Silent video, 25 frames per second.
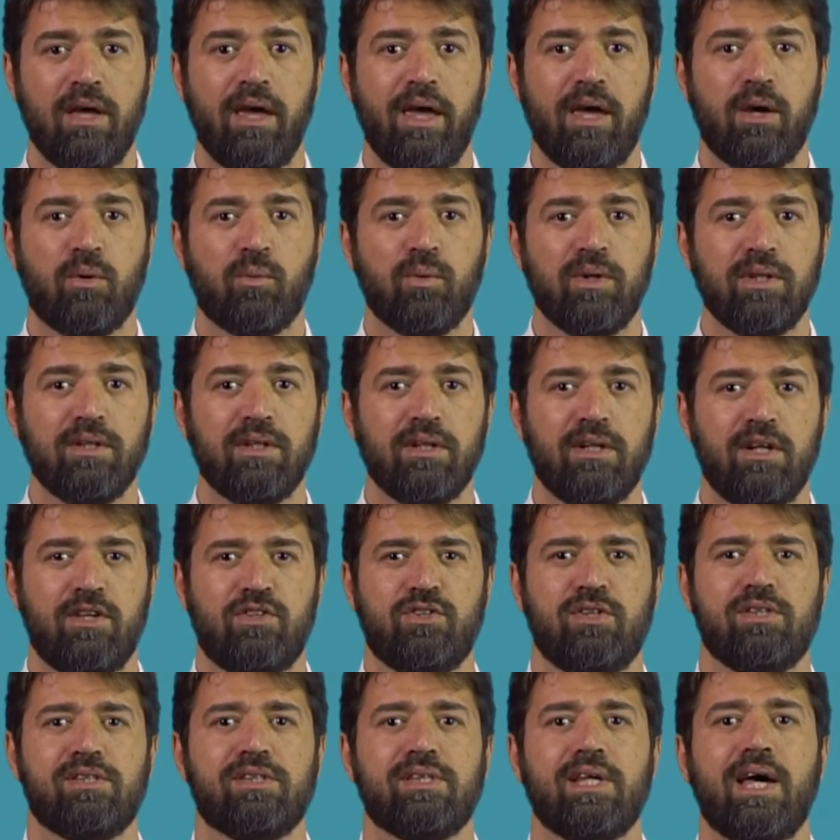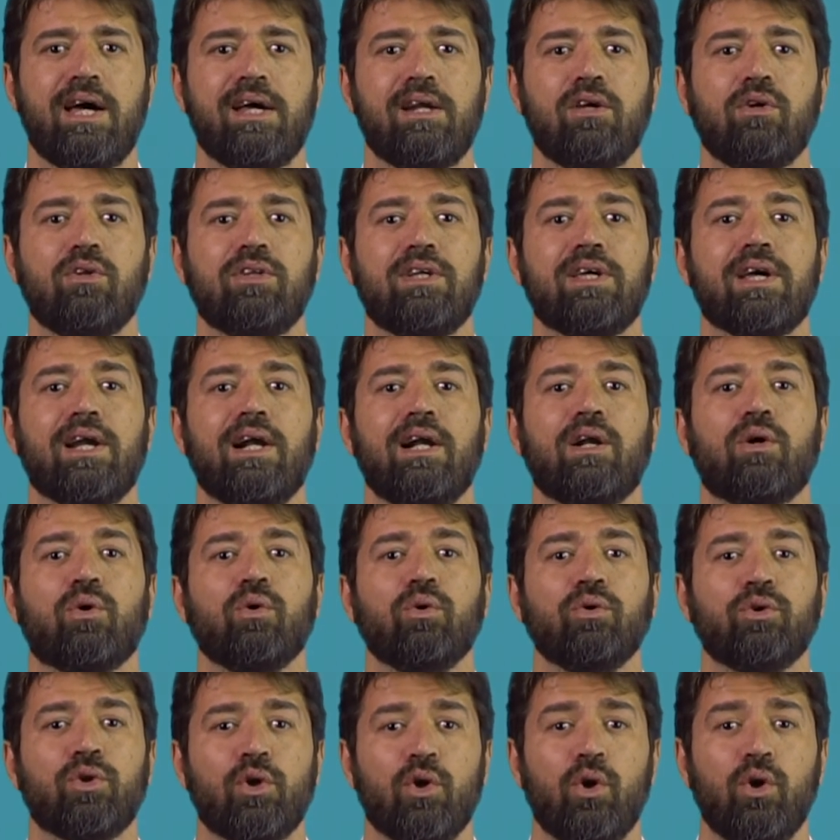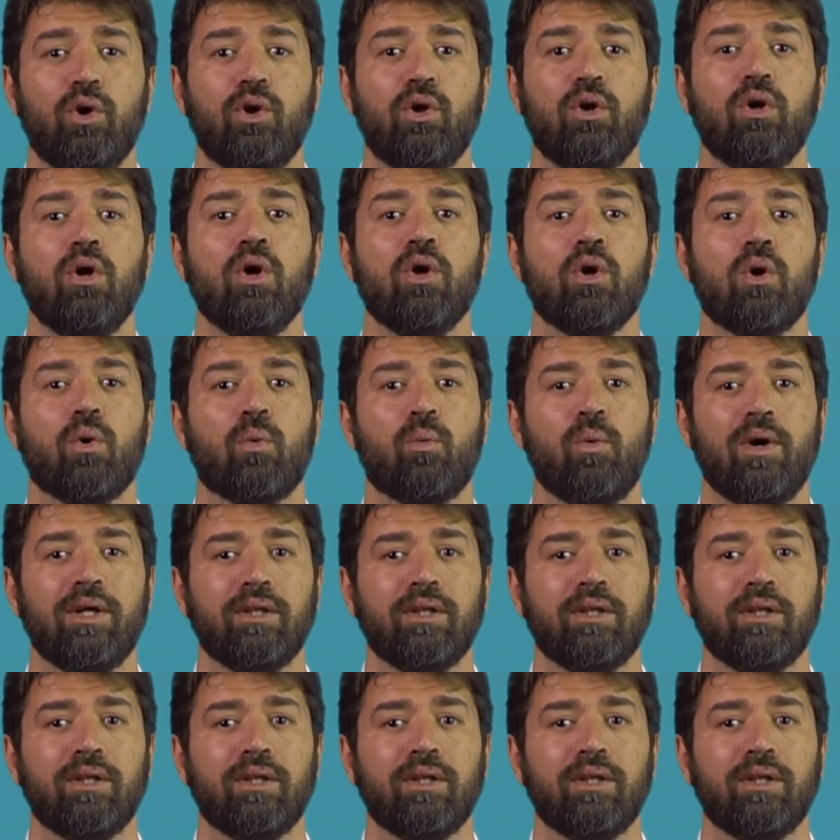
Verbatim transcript: It is therefore necessary to tell the control